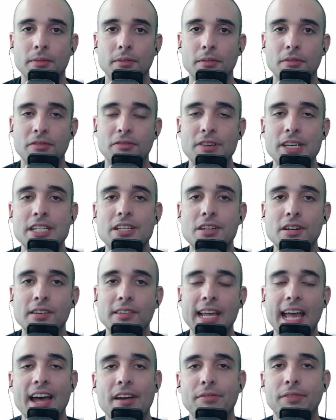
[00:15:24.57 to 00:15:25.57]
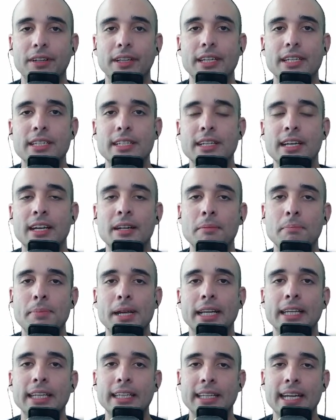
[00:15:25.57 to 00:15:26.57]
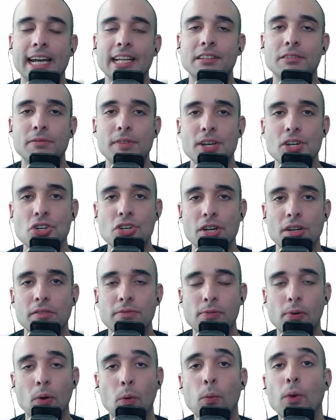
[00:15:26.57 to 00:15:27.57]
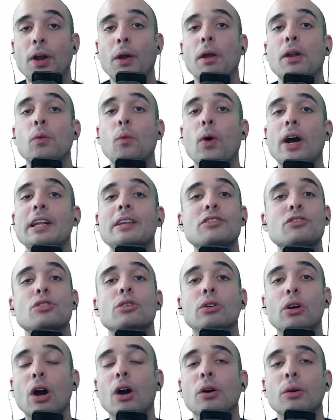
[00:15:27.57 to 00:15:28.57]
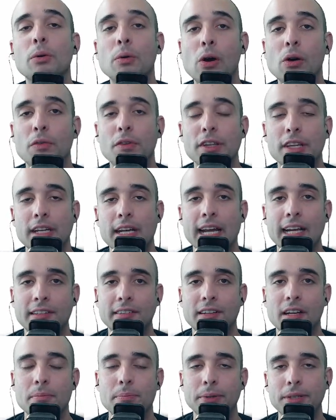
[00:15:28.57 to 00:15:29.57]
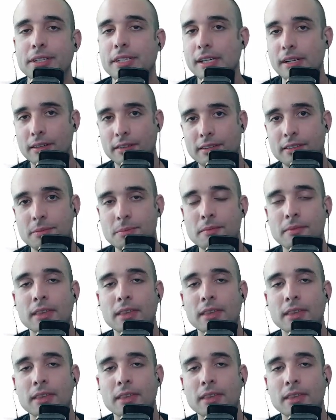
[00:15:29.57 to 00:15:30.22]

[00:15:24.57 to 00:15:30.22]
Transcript: features heavily in Bellingcat's vision for where it wants to go over the next couple of years.